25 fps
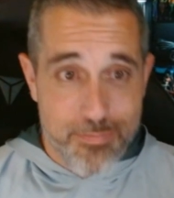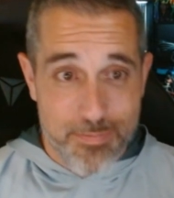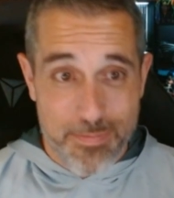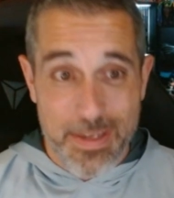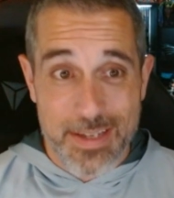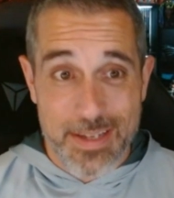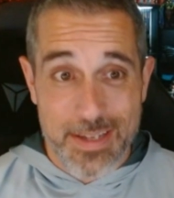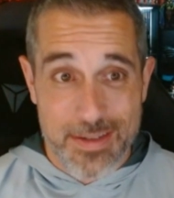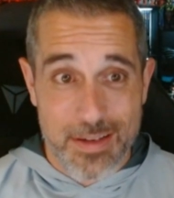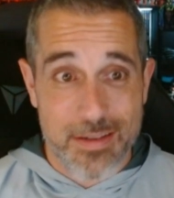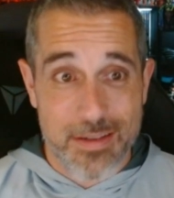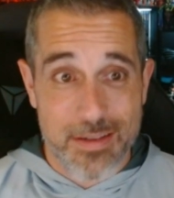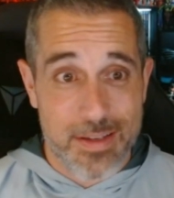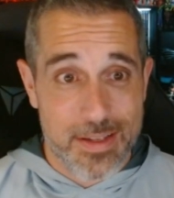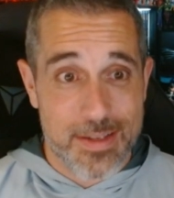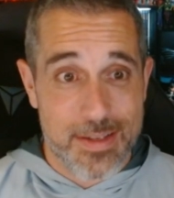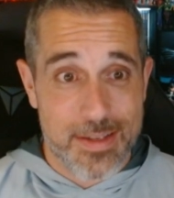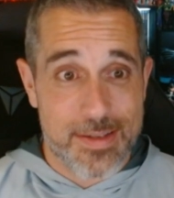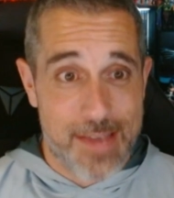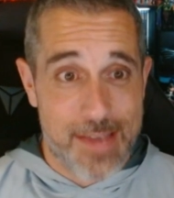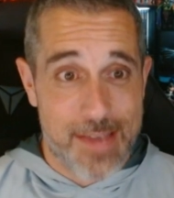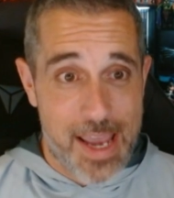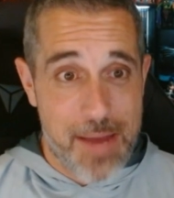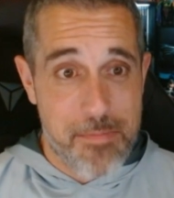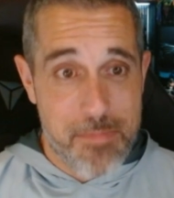basically the
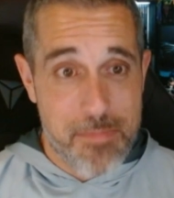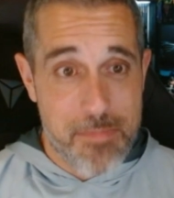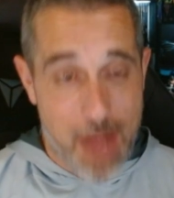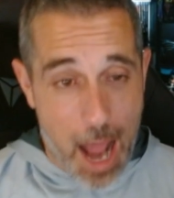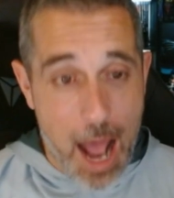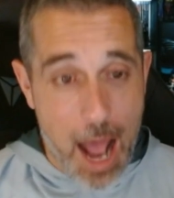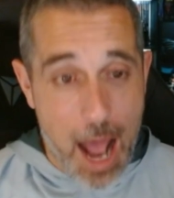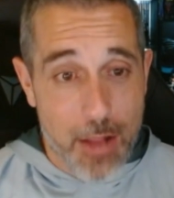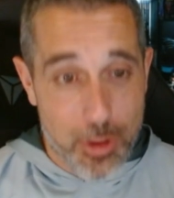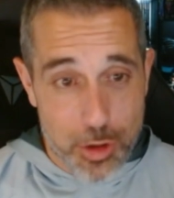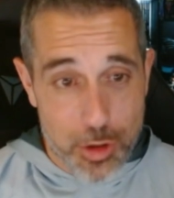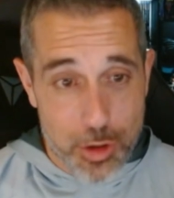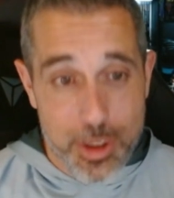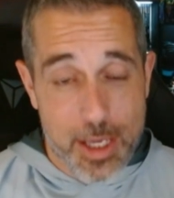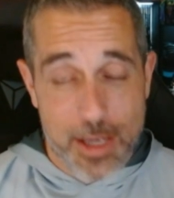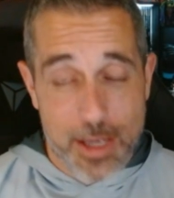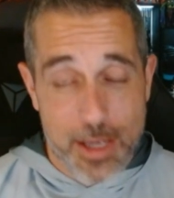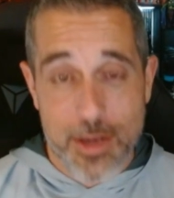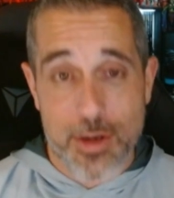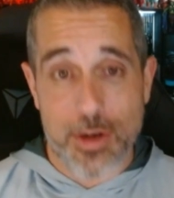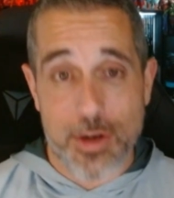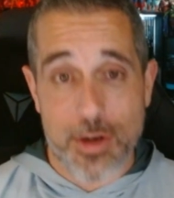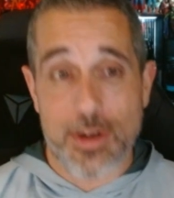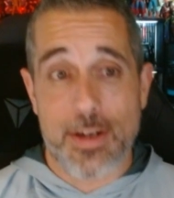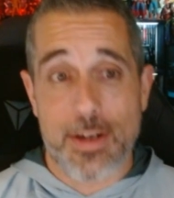same, not
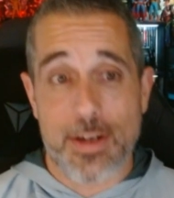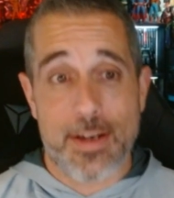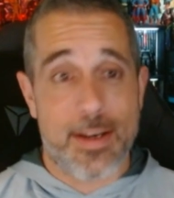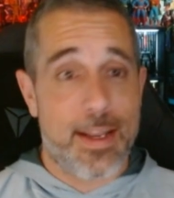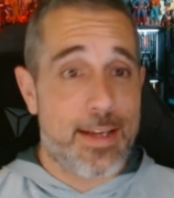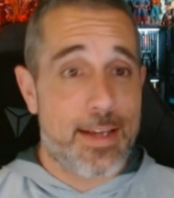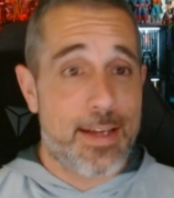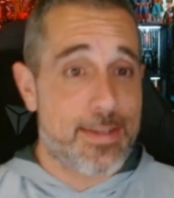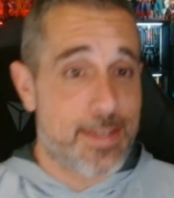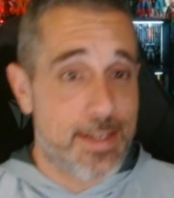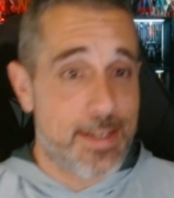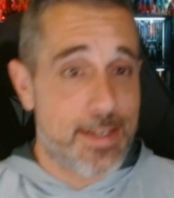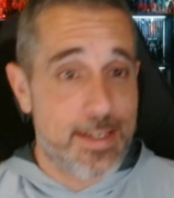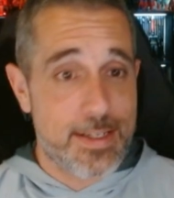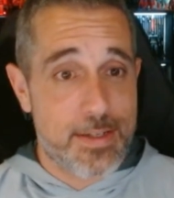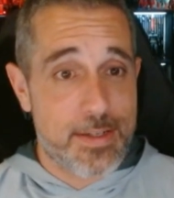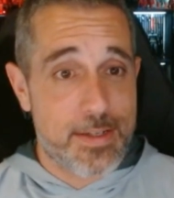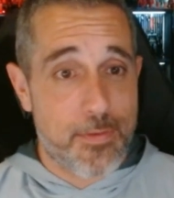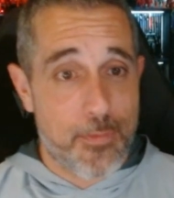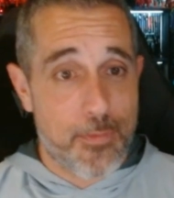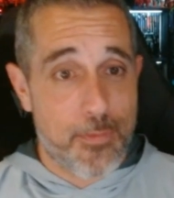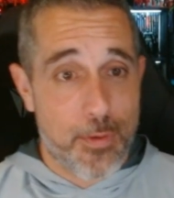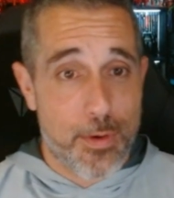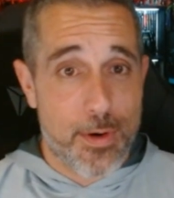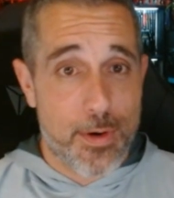looking good as it is
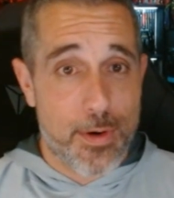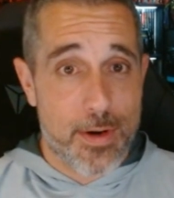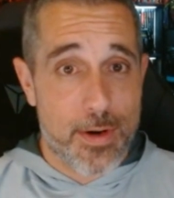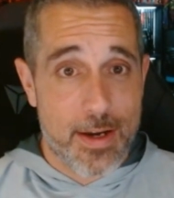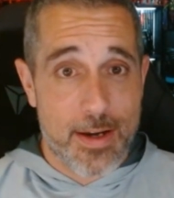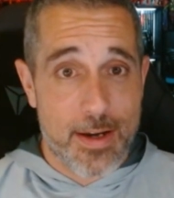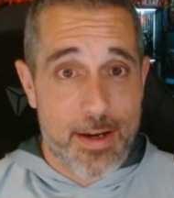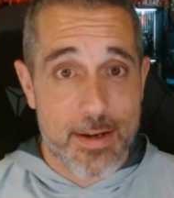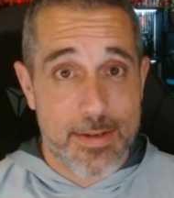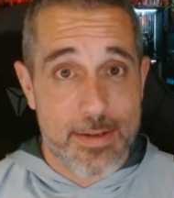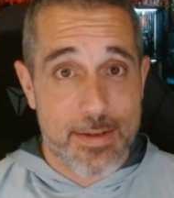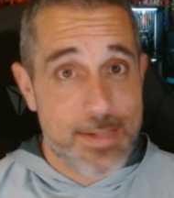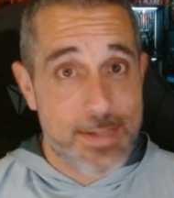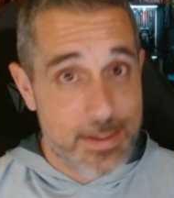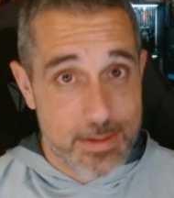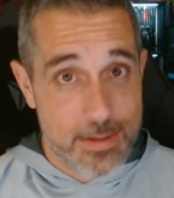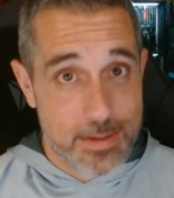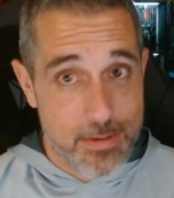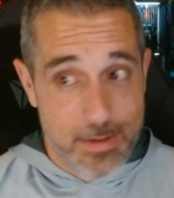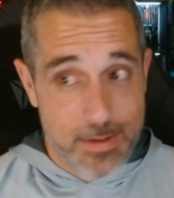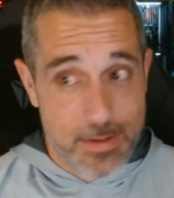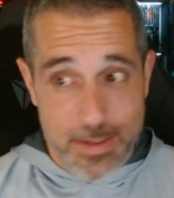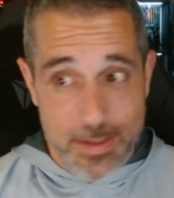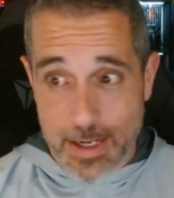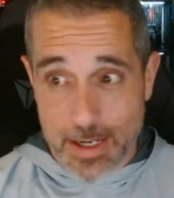for Assassin's
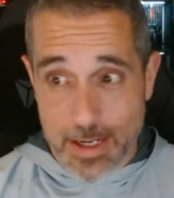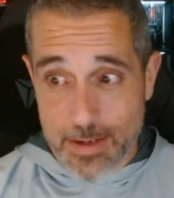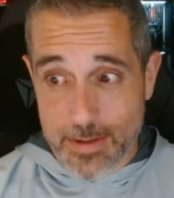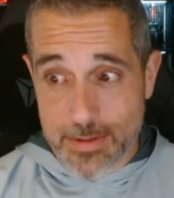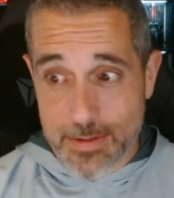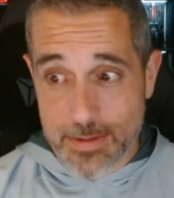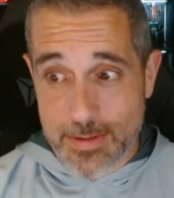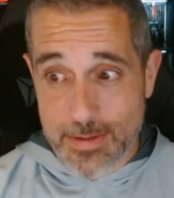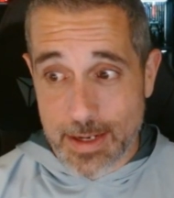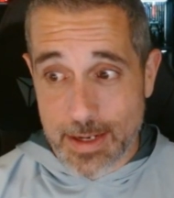Creed Shadows